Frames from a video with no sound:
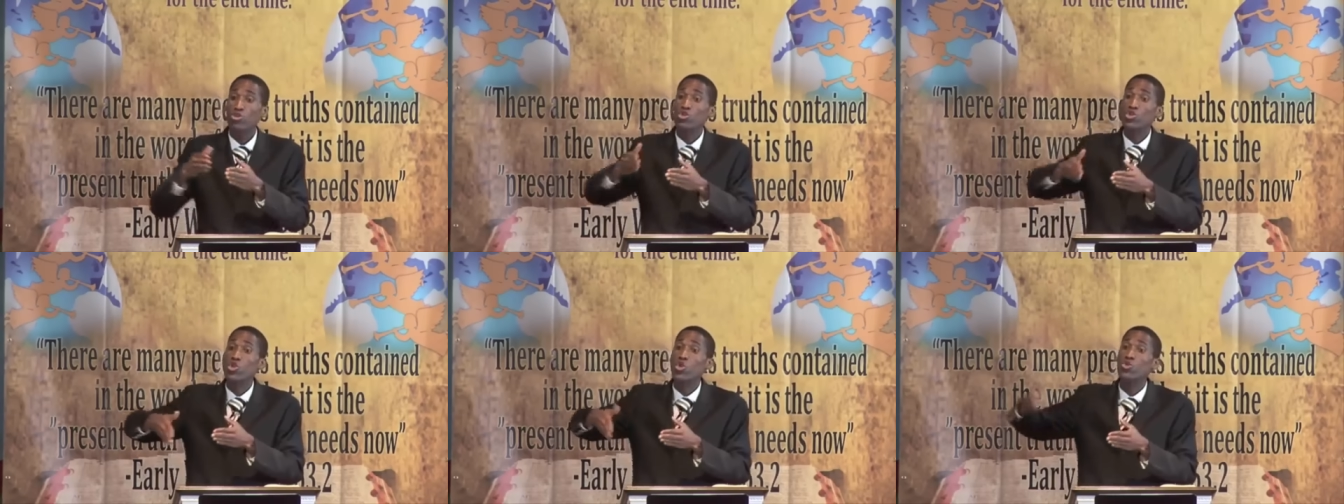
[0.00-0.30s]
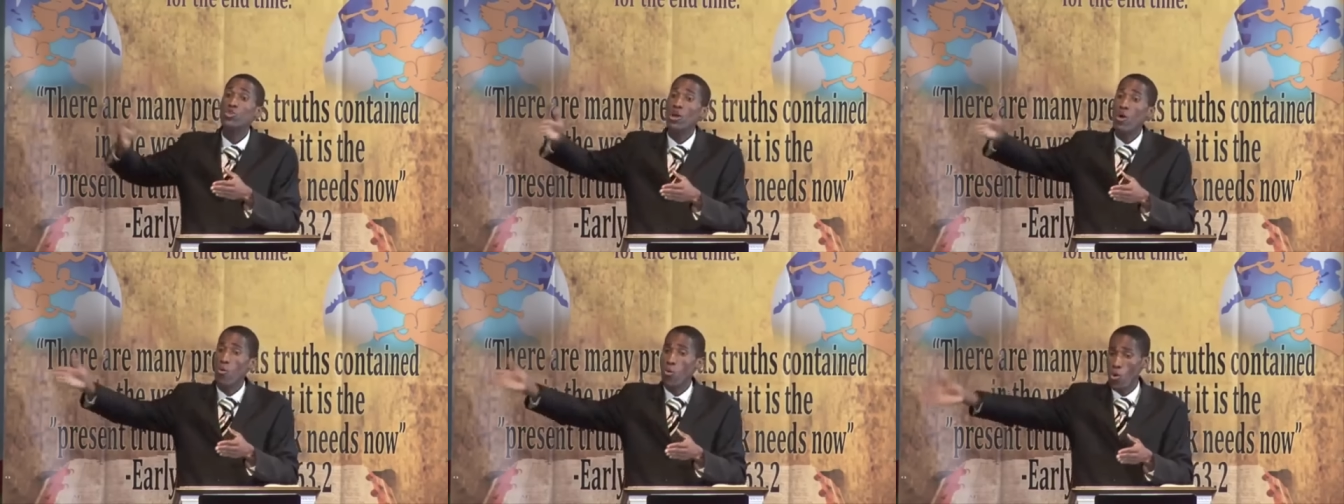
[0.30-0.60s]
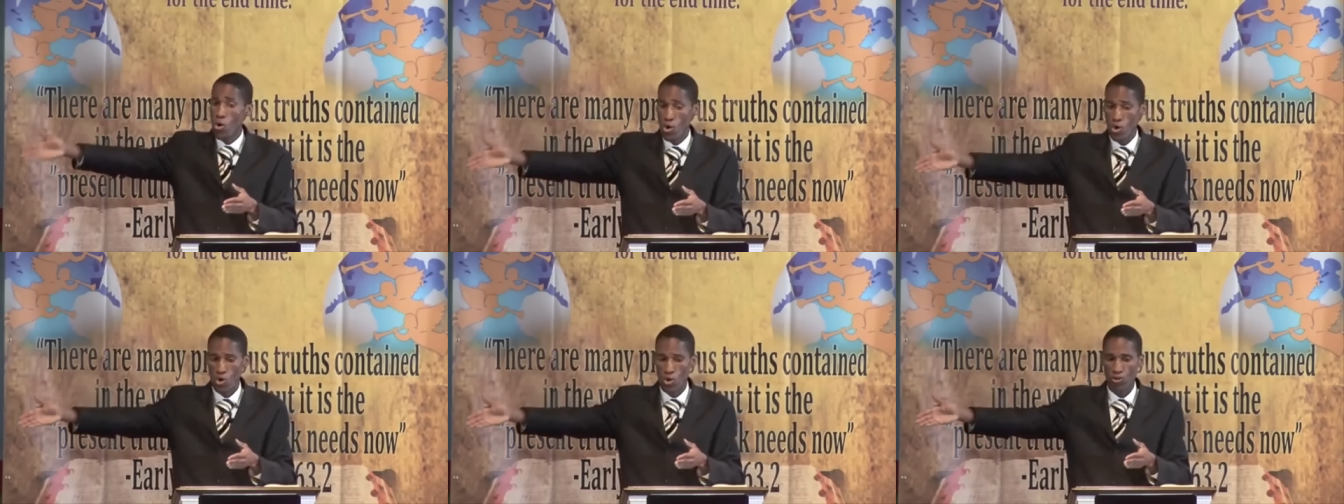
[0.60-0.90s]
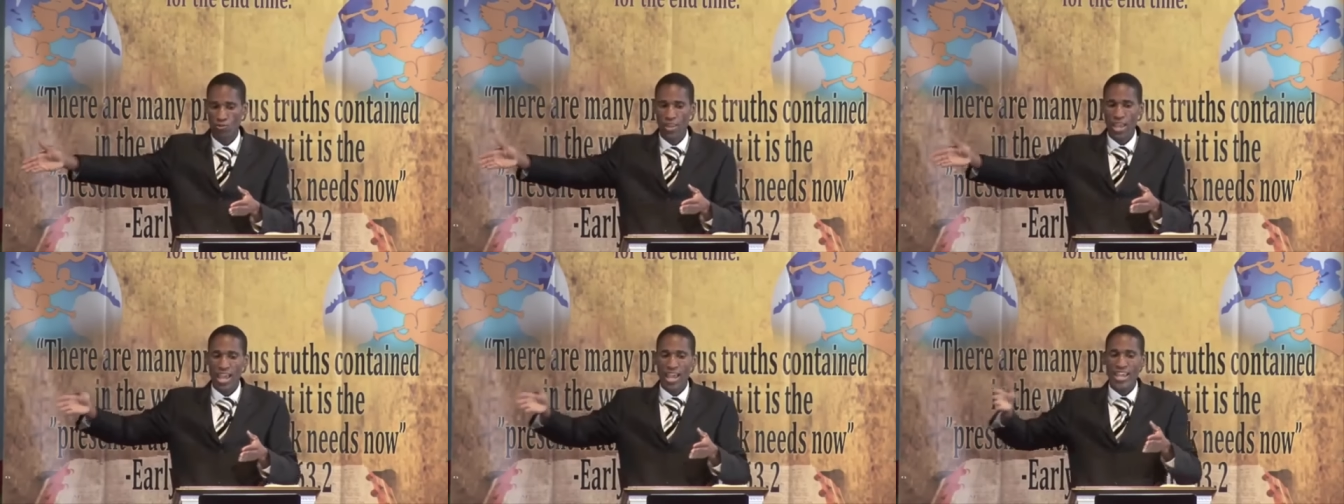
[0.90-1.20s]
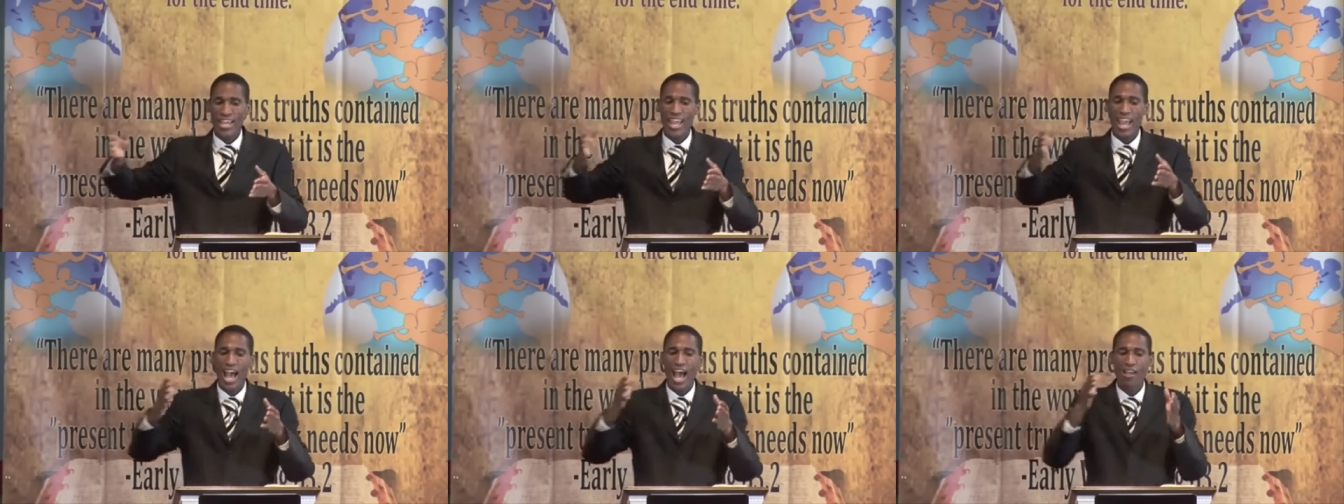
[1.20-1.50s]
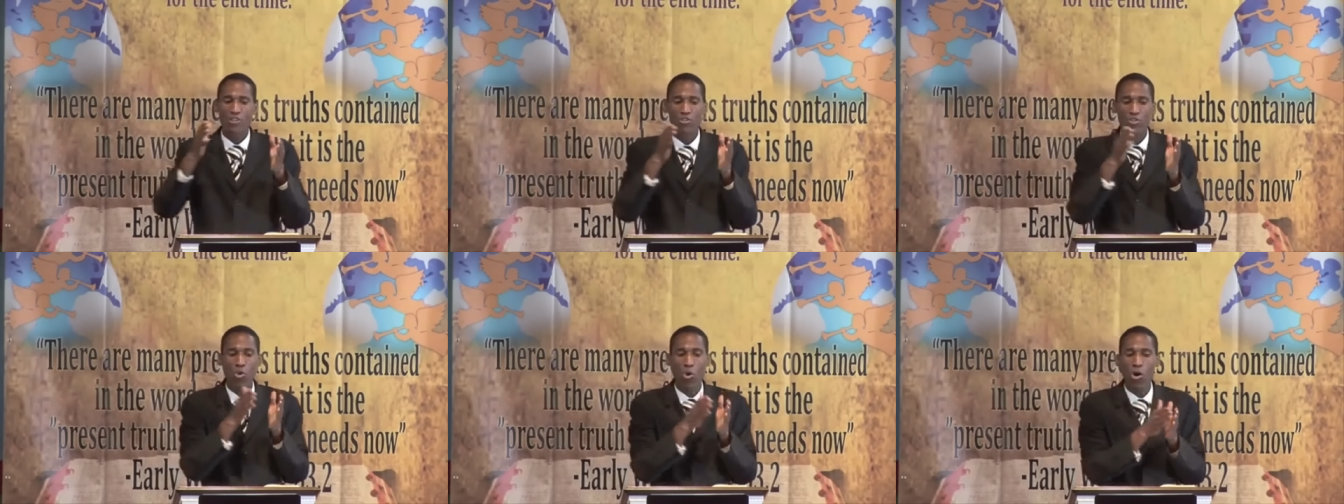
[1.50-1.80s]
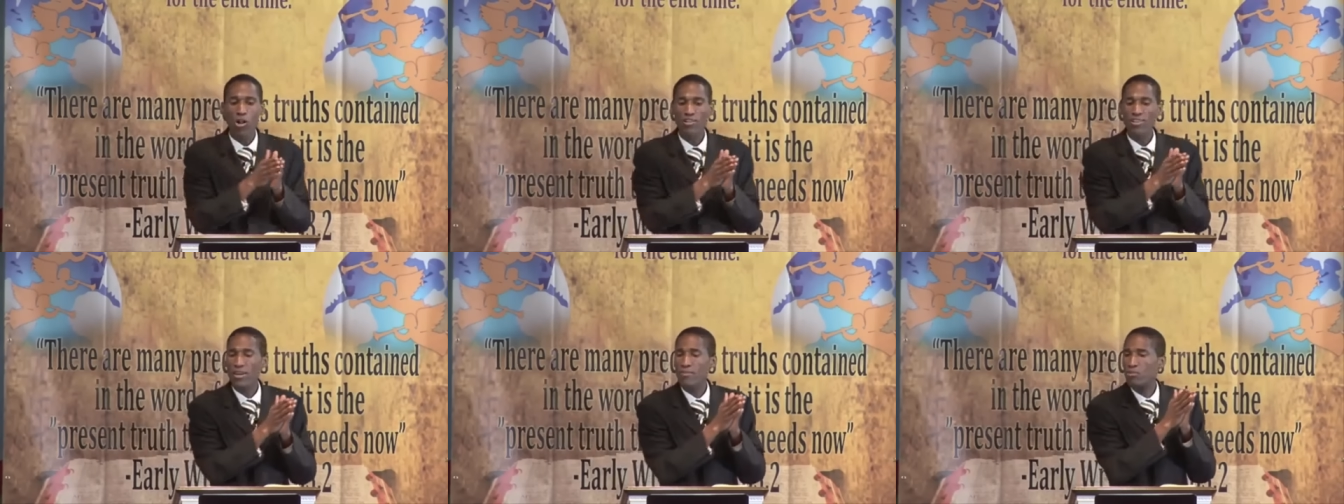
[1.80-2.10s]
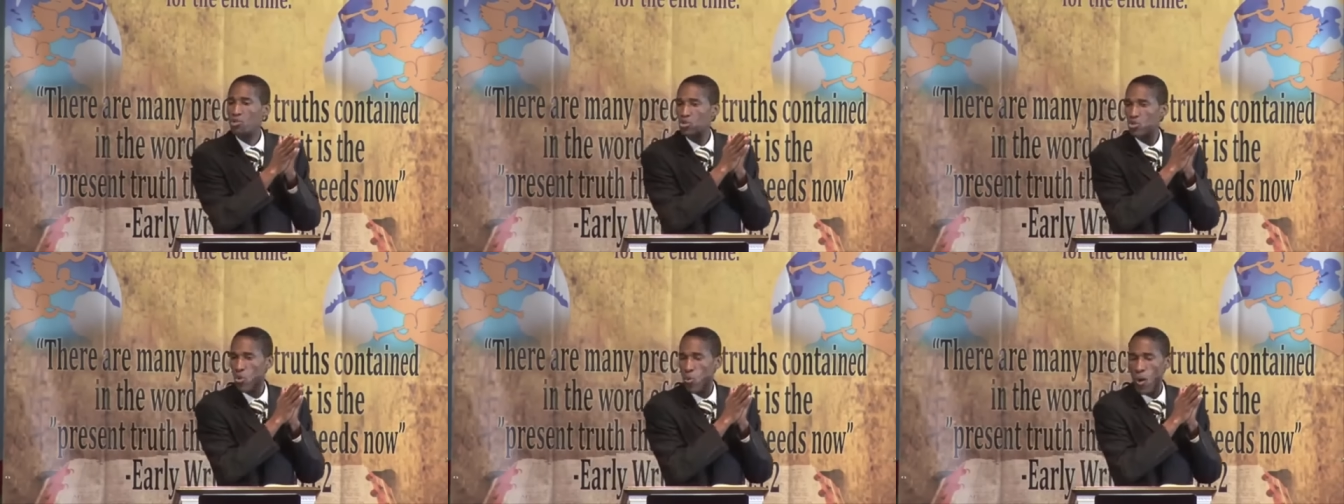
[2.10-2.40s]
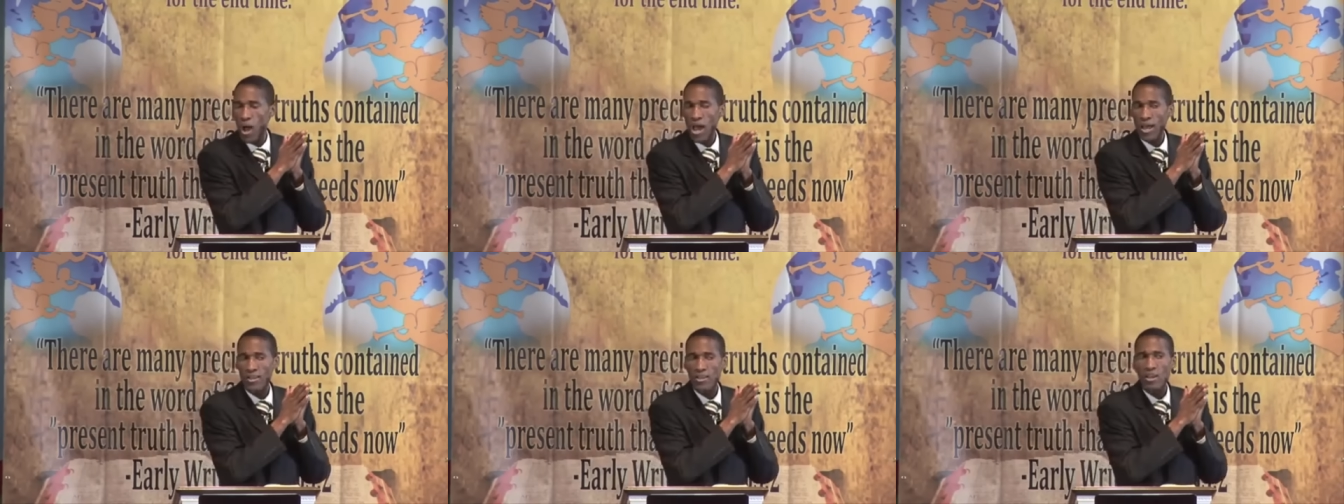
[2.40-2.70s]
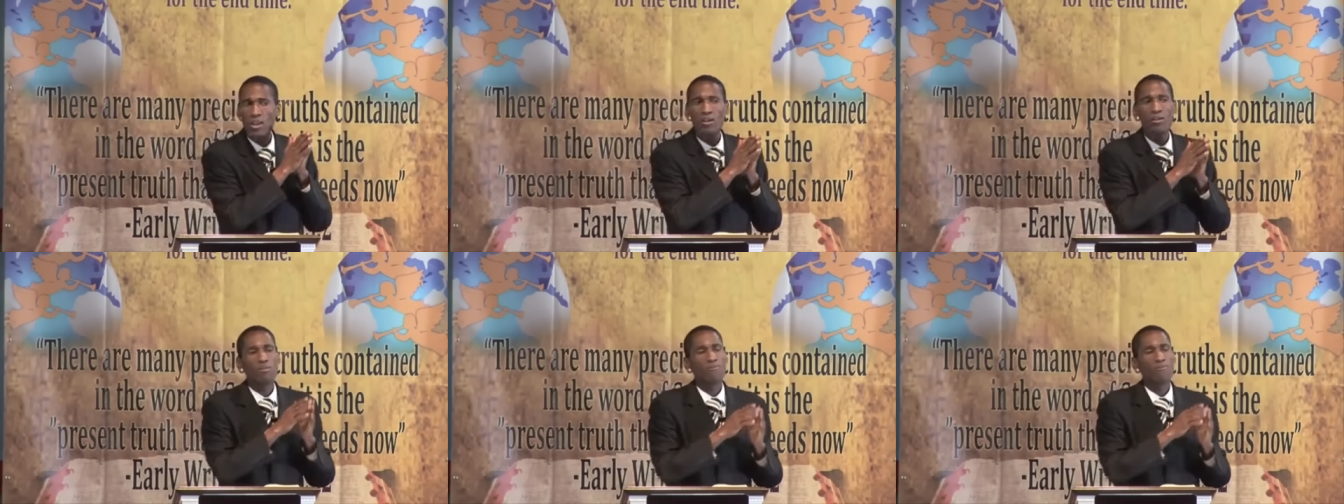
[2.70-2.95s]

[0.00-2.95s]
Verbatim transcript: to the world. He has called them to do what?